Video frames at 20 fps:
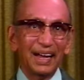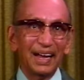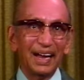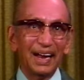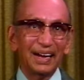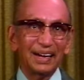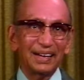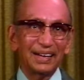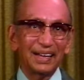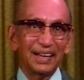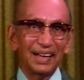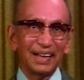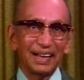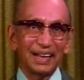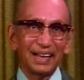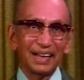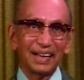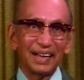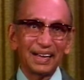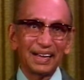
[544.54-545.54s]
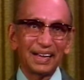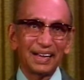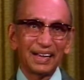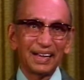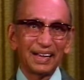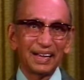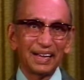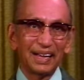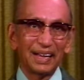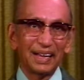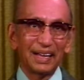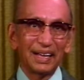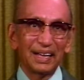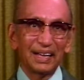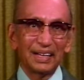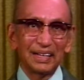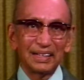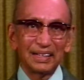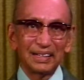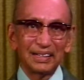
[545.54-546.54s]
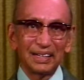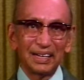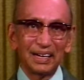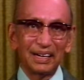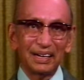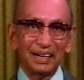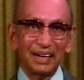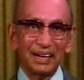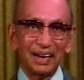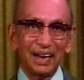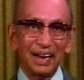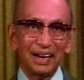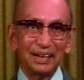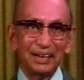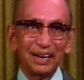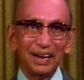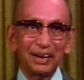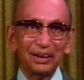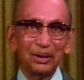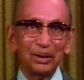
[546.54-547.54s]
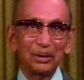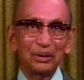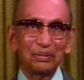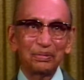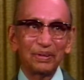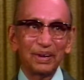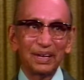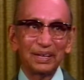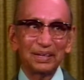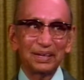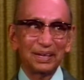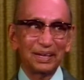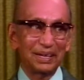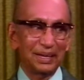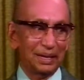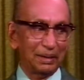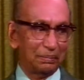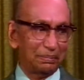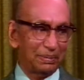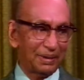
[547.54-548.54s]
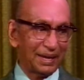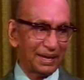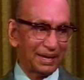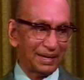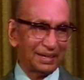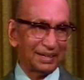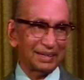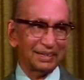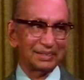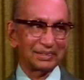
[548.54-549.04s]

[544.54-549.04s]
At the international conference in Japan,